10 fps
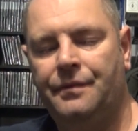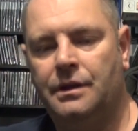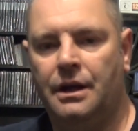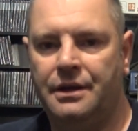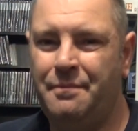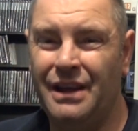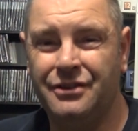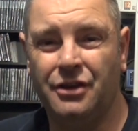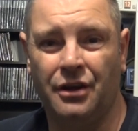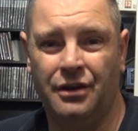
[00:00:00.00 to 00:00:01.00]
It
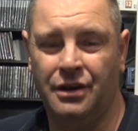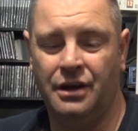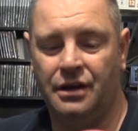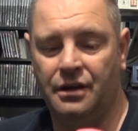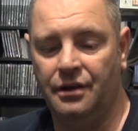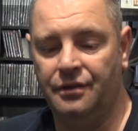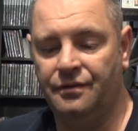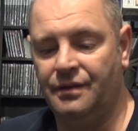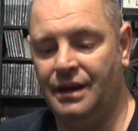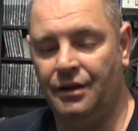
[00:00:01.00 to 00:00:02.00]
depends on
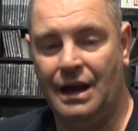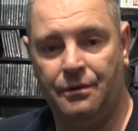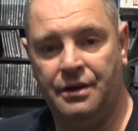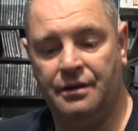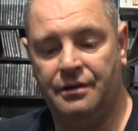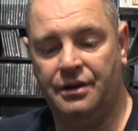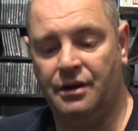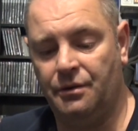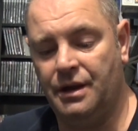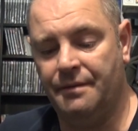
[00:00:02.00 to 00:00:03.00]
how
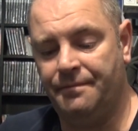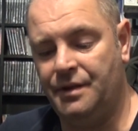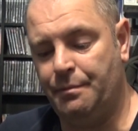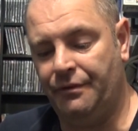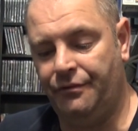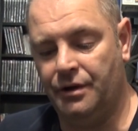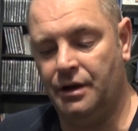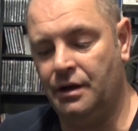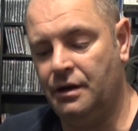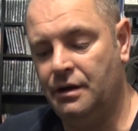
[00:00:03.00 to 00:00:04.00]
you
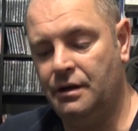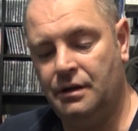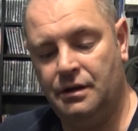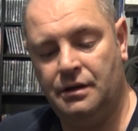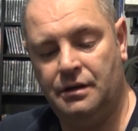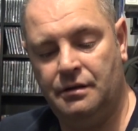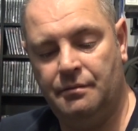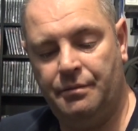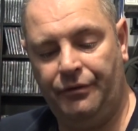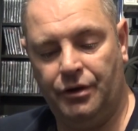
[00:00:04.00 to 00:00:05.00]
prefer
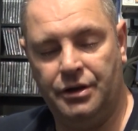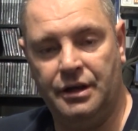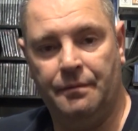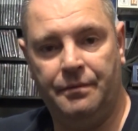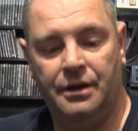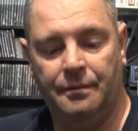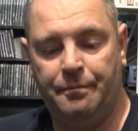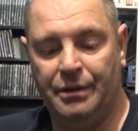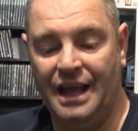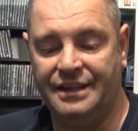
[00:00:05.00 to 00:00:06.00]
your play